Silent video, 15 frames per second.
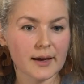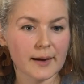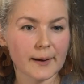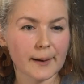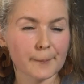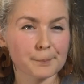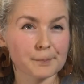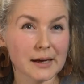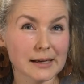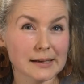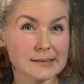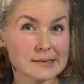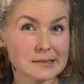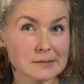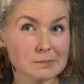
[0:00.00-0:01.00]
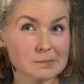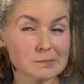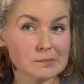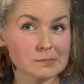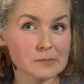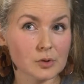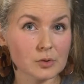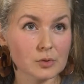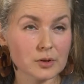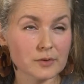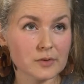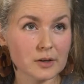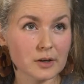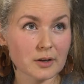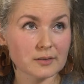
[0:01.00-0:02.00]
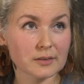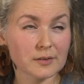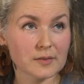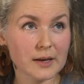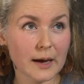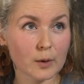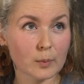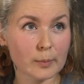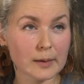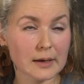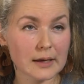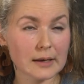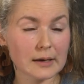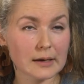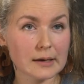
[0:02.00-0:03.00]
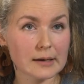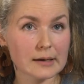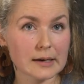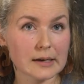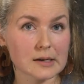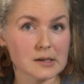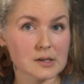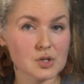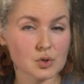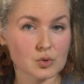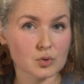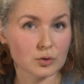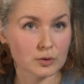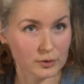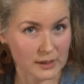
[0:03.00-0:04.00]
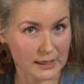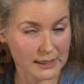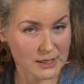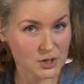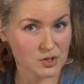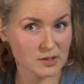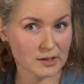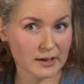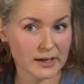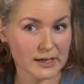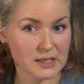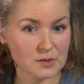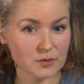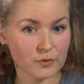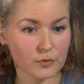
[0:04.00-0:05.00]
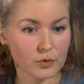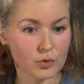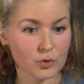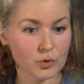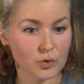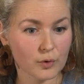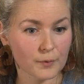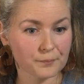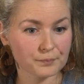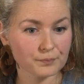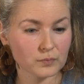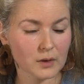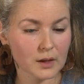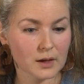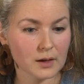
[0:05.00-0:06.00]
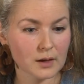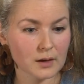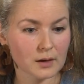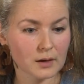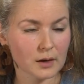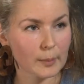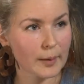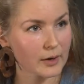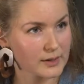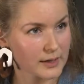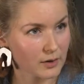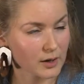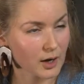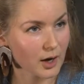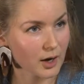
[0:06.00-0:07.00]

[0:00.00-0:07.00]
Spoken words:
And all of the girls have now been in school or in a literacy class for about a year and a